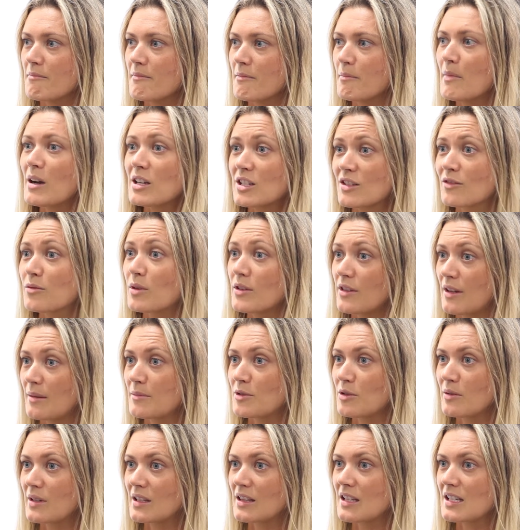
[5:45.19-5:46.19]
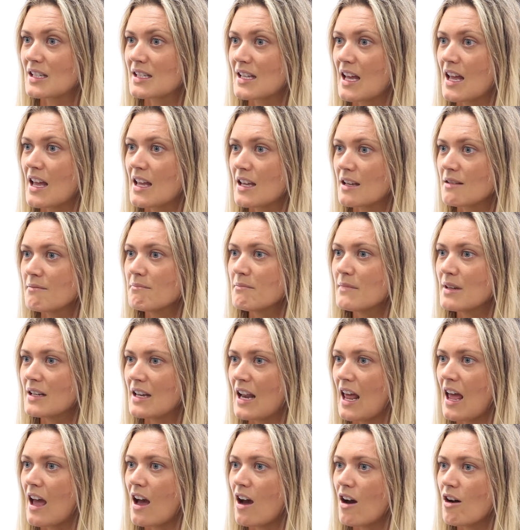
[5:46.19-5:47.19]
much of what I'm doing the same
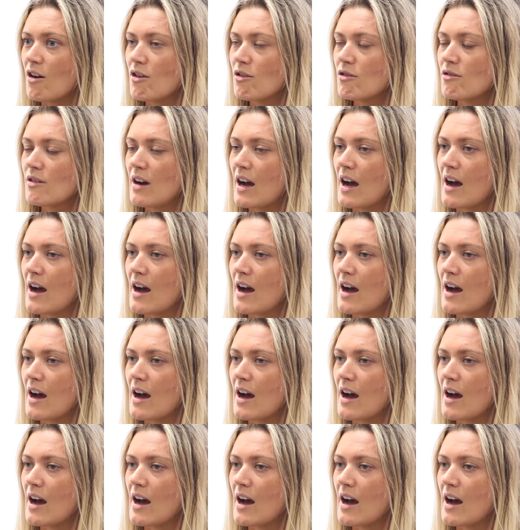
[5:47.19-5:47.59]
now,